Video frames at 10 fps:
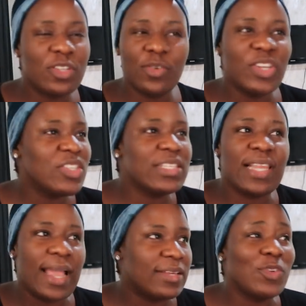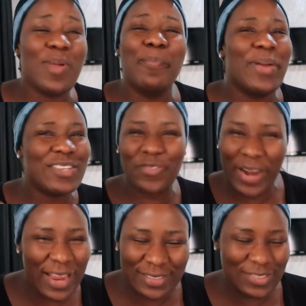she was just like, she was my best
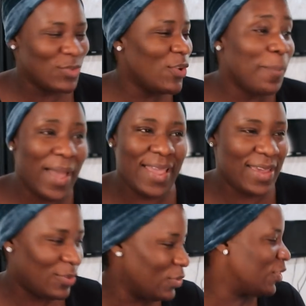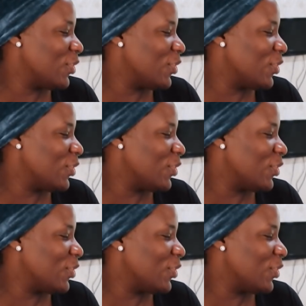friend, you know, in my head though,